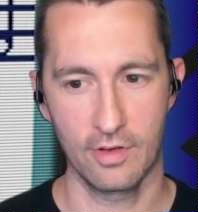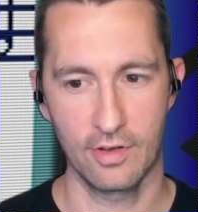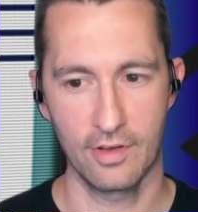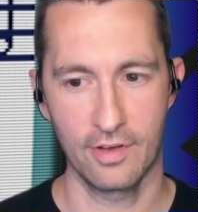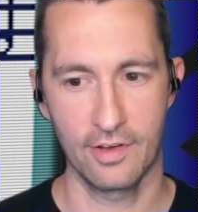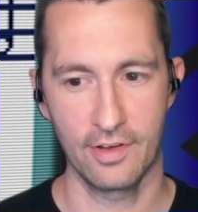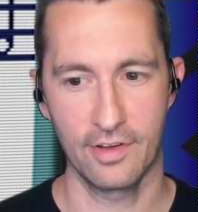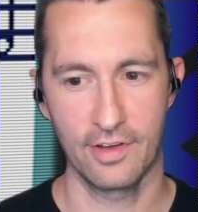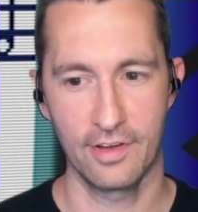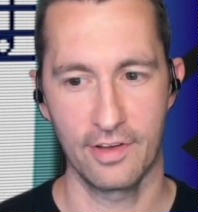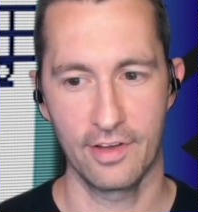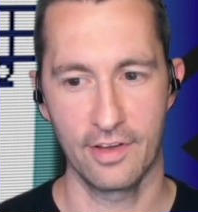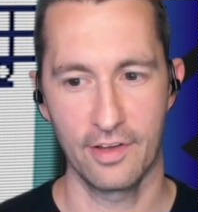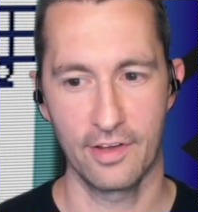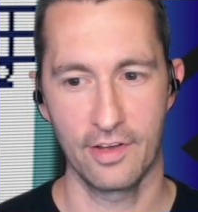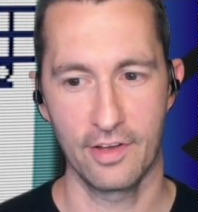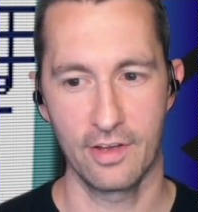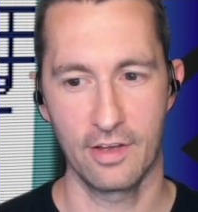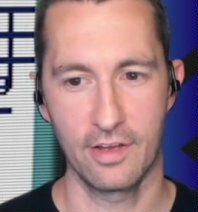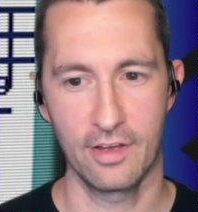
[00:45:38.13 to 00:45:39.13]

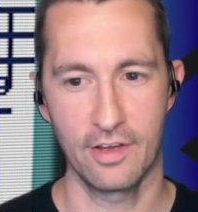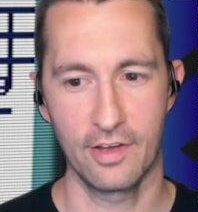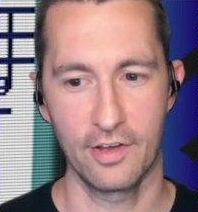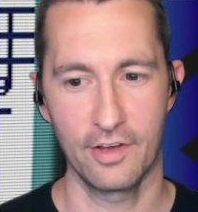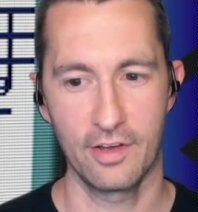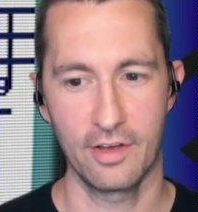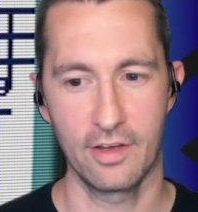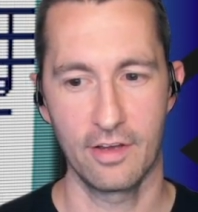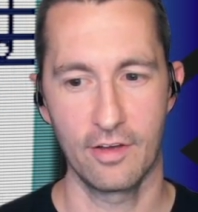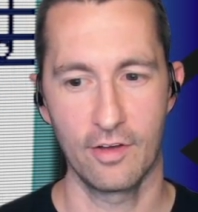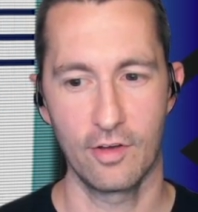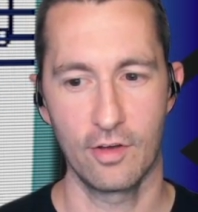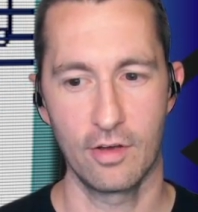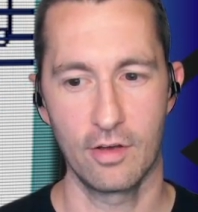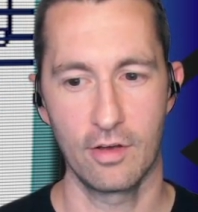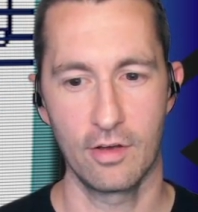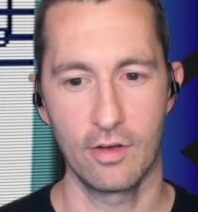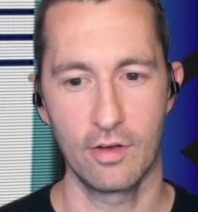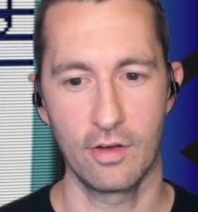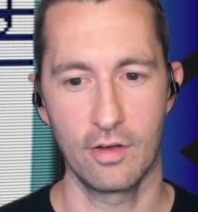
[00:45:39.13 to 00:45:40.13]

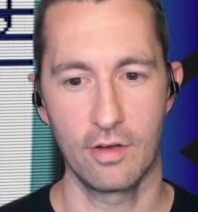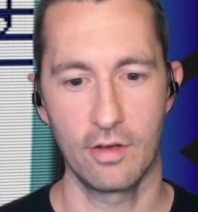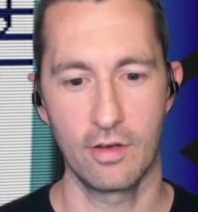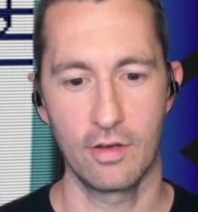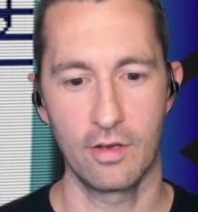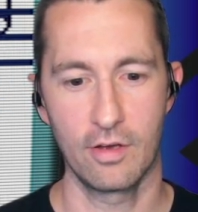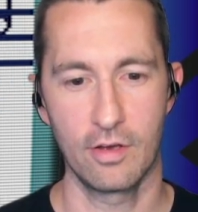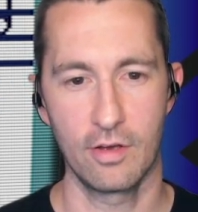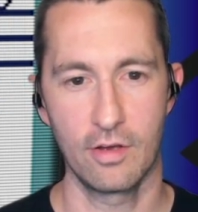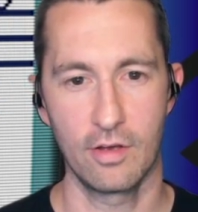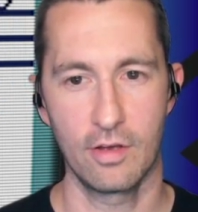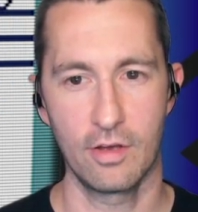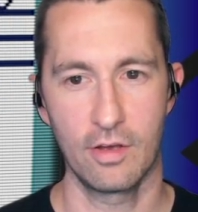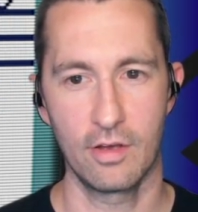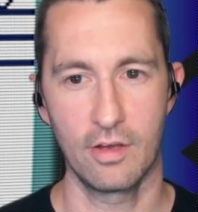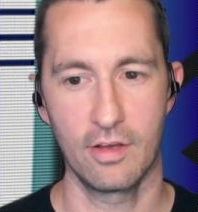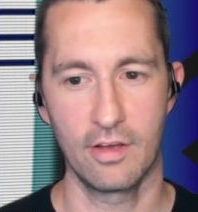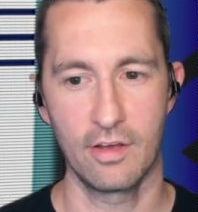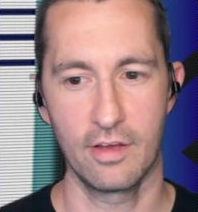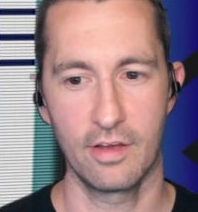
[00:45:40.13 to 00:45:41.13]

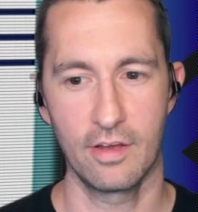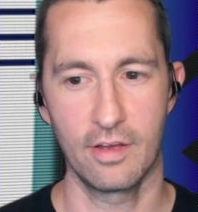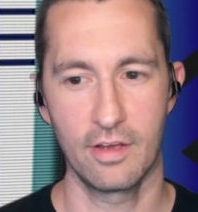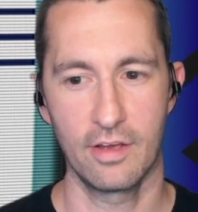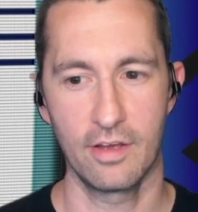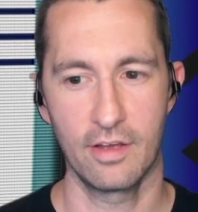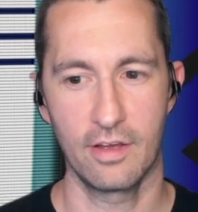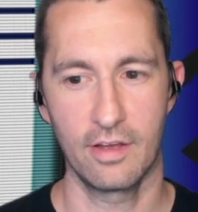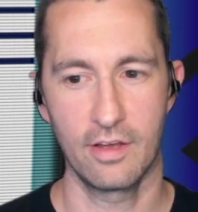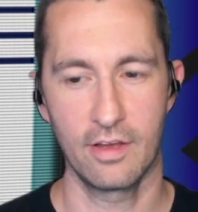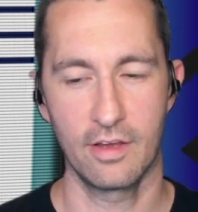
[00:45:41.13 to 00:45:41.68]
Nothing is said.